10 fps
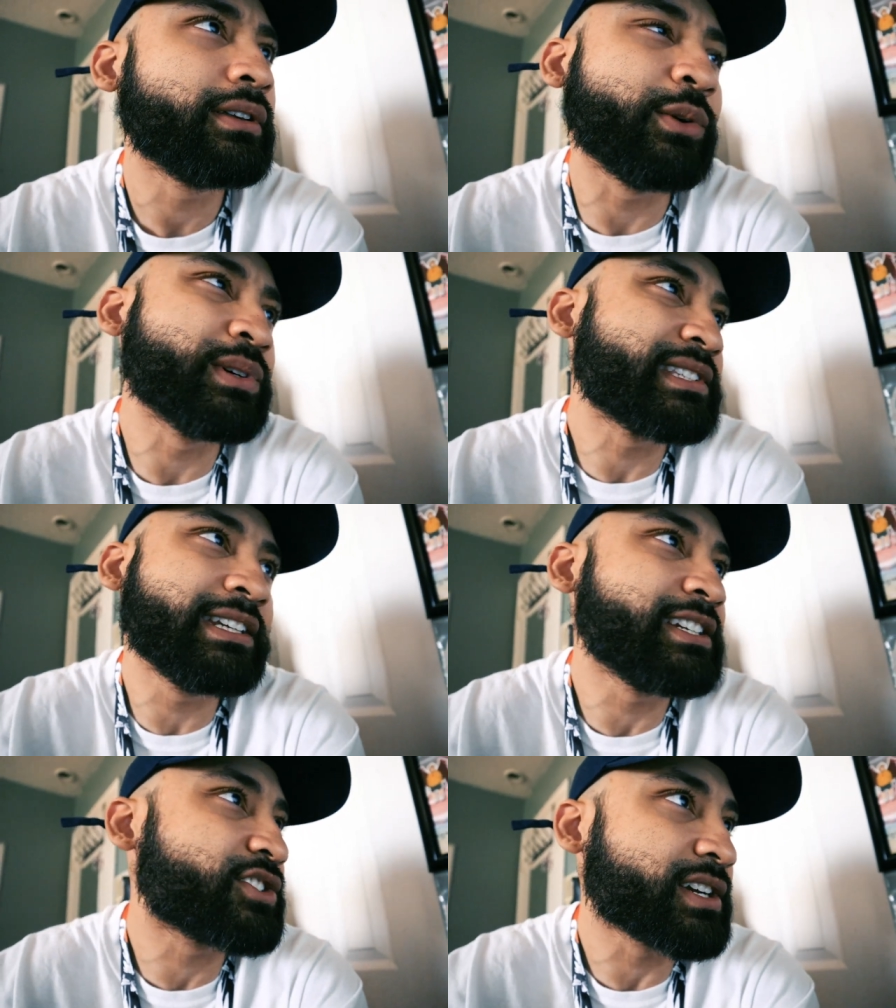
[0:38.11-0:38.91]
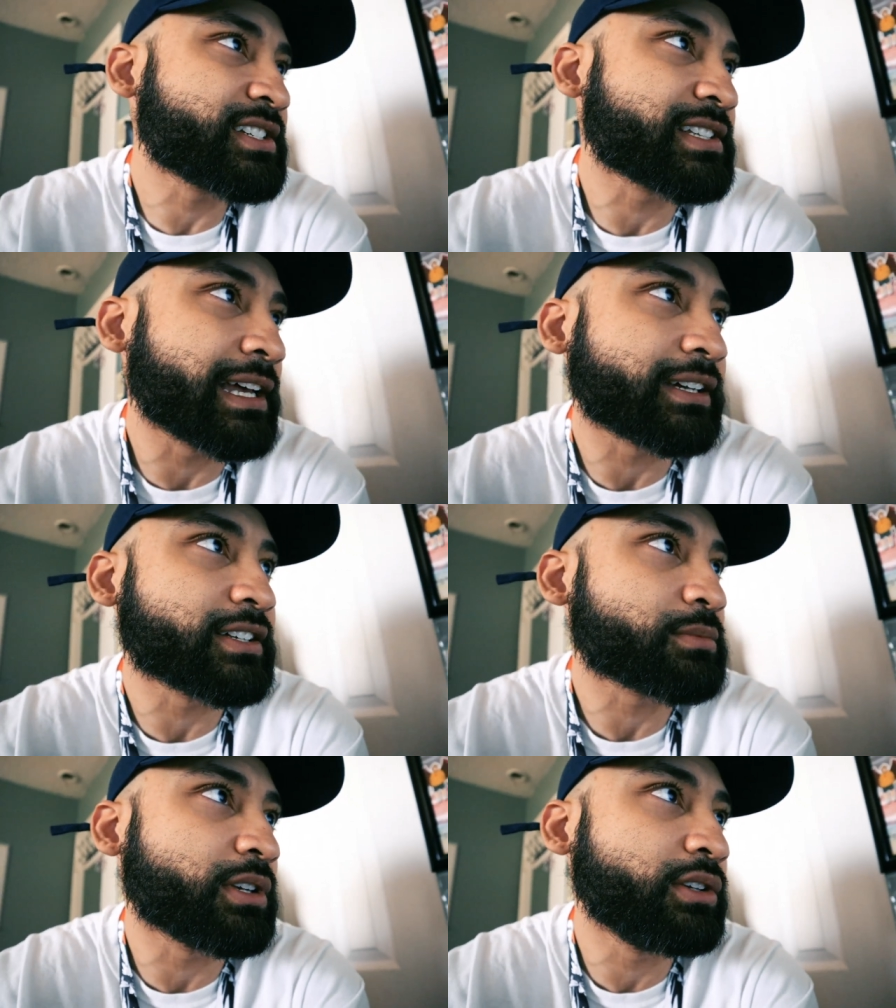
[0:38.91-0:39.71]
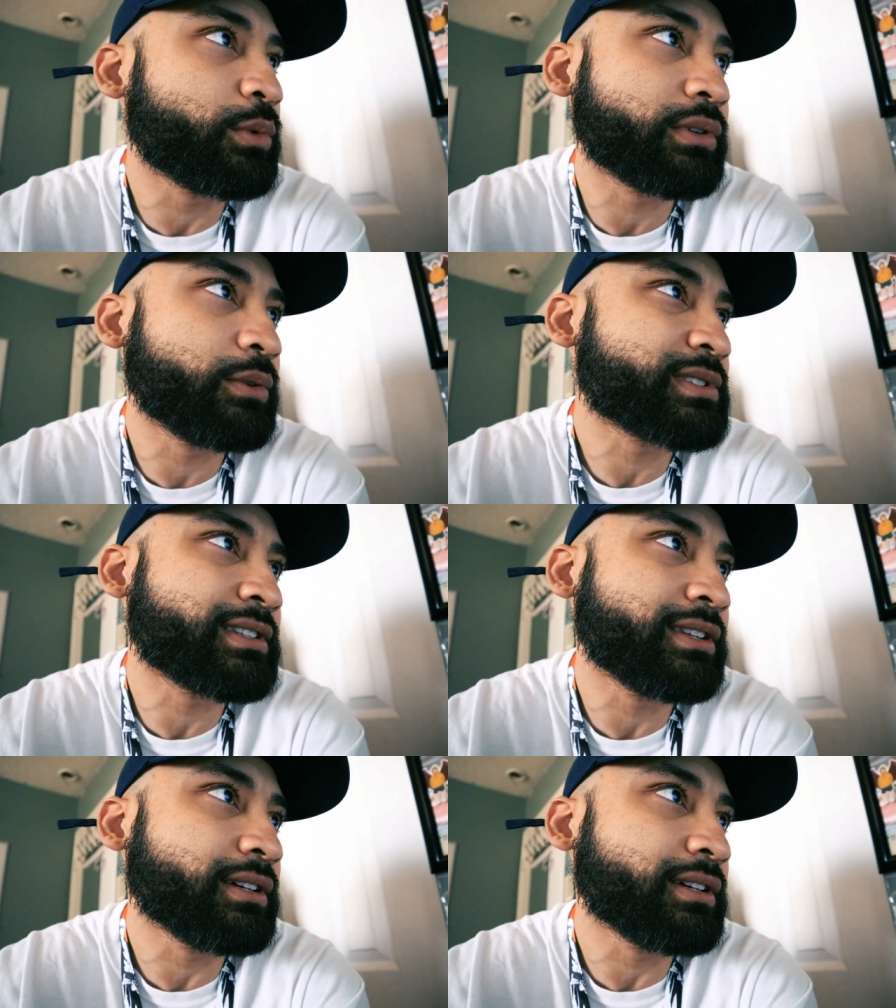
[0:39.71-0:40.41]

You wasn't in the trenches like us, man. You you wasn't